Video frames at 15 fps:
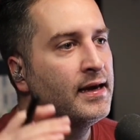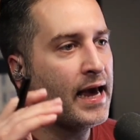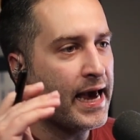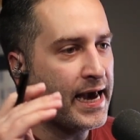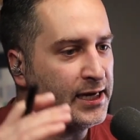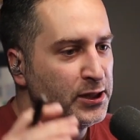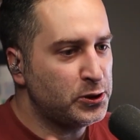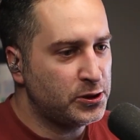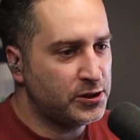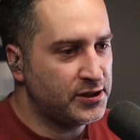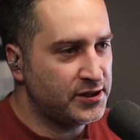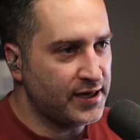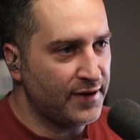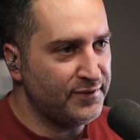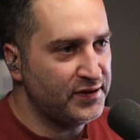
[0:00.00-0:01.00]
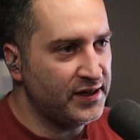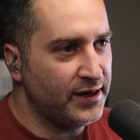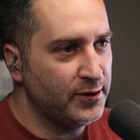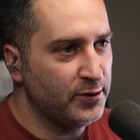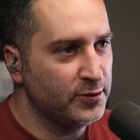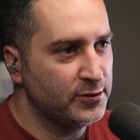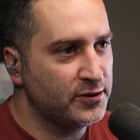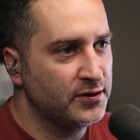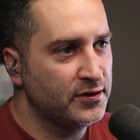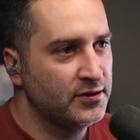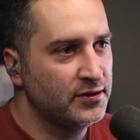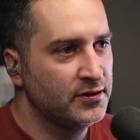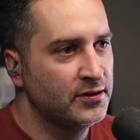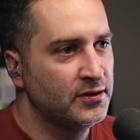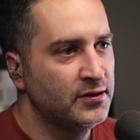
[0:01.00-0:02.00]
Aged 7 years.
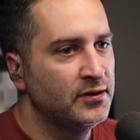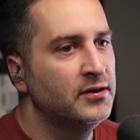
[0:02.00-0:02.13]
Mm-hmm.